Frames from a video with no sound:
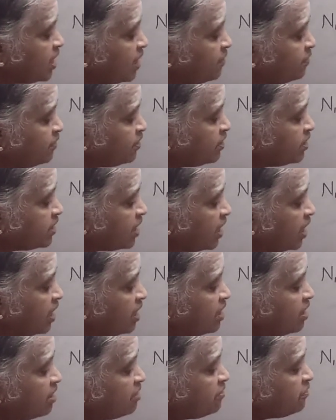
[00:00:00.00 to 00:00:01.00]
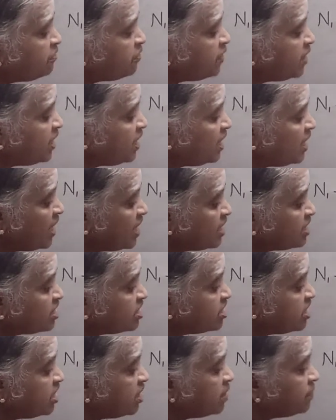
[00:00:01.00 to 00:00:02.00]
left the free
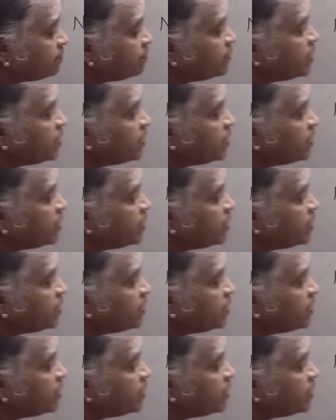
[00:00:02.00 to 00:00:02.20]
acid.